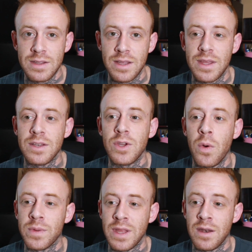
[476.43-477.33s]
that they
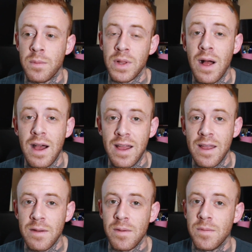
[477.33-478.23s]
don't then apply